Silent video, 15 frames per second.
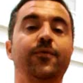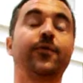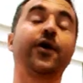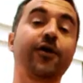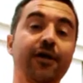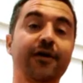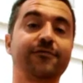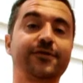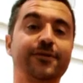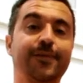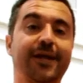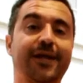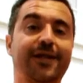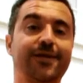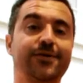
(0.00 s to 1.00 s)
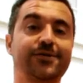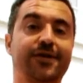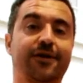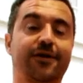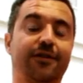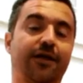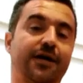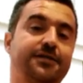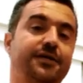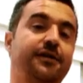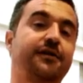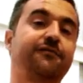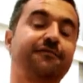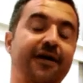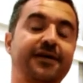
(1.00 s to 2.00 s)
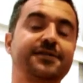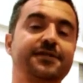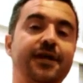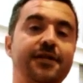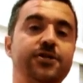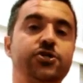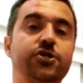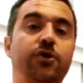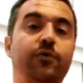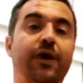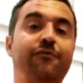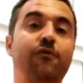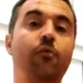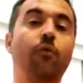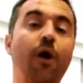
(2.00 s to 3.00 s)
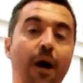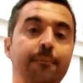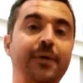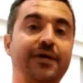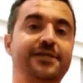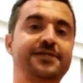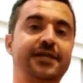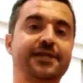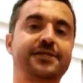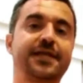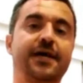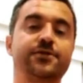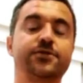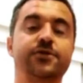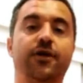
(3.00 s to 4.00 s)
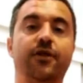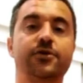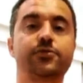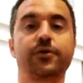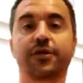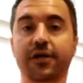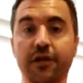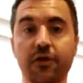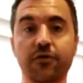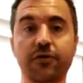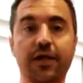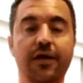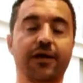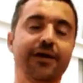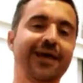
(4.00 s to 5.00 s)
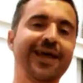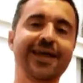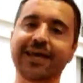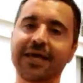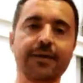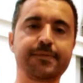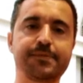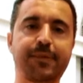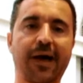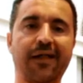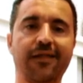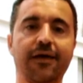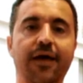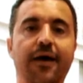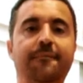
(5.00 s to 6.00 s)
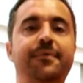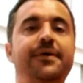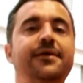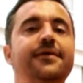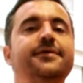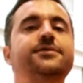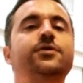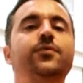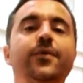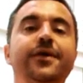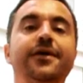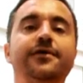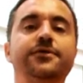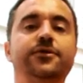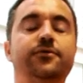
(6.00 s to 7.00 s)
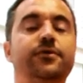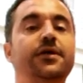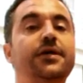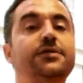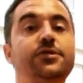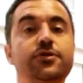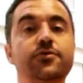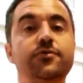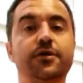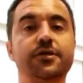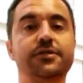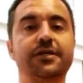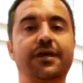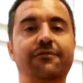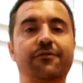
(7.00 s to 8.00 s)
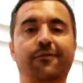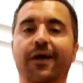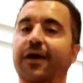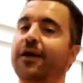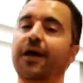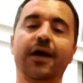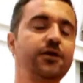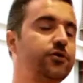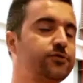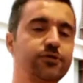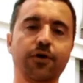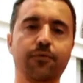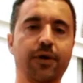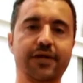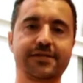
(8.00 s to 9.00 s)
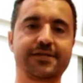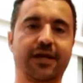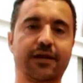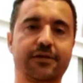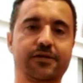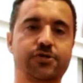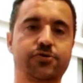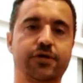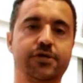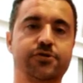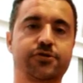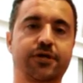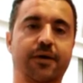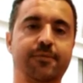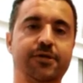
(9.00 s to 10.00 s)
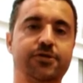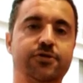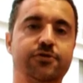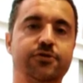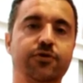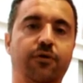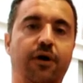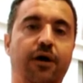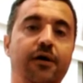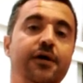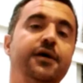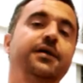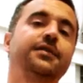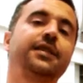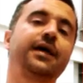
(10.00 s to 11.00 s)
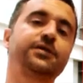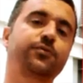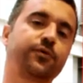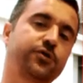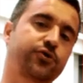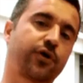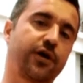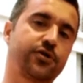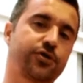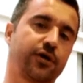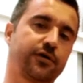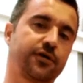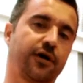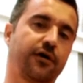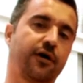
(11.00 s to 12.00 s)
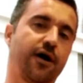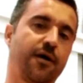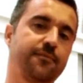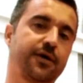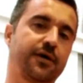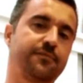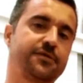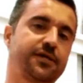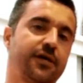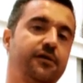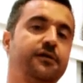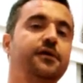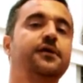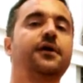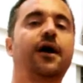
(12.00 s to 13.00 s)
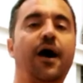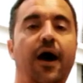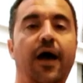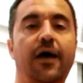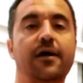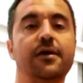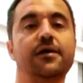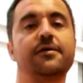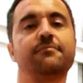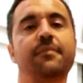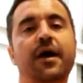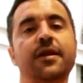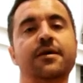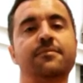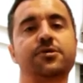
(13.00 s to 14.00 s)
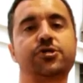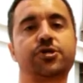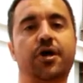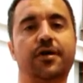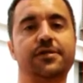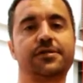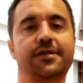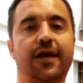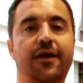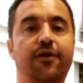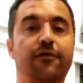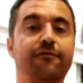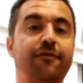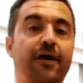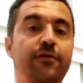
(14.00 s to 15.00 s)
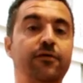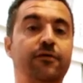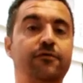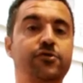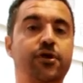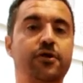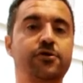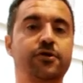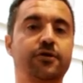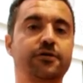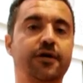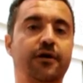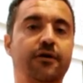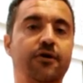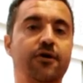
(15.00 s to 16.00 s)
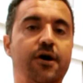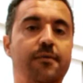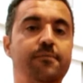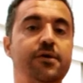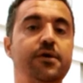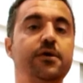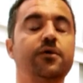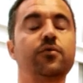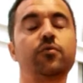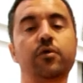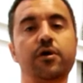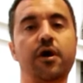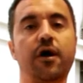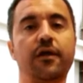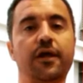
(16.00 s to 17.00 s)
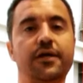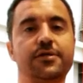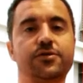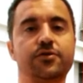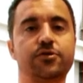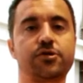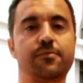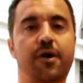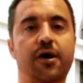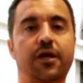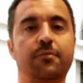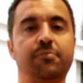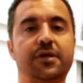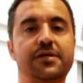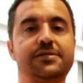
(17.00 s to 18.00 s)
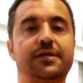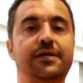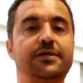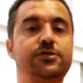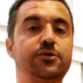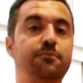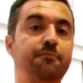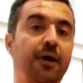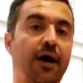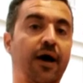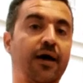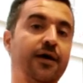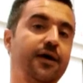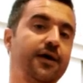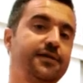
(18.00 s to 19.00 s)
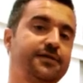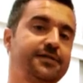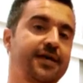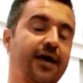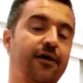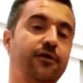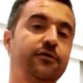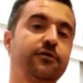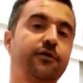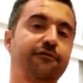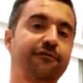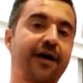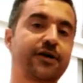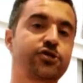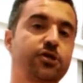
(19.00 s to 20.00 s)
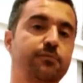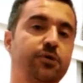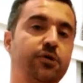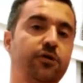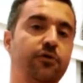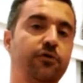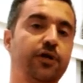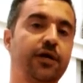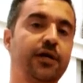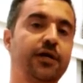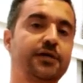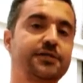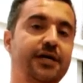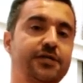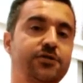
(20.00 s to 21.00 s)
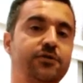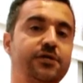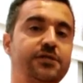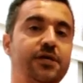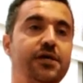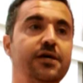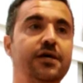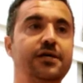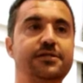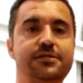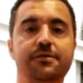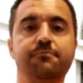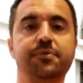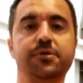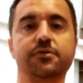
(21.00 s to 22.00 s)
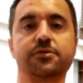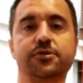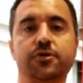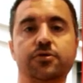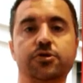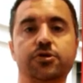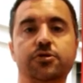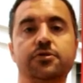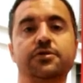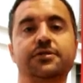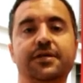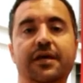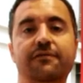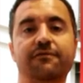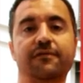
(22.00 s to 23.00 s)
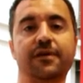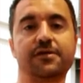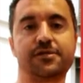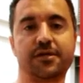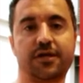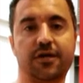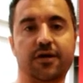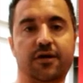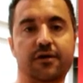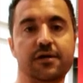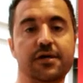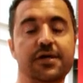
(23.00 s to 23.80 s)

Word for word: We all have too many clothes in our closet. In fact, studies show we have a whopping $6,000 worth of clothing, and it keeps piling up. So what do you do? It's too good to give away, and you don't want to sell it to strangers coming to your door. That's where TrendTrunk.com comes in. Hi, my name is Sean Snyder, founder of TrendTrunk.com. We're an online social marketplace that lets you buy and sell your fashionable clothing and accessories. It's simple, social, safe, and secure.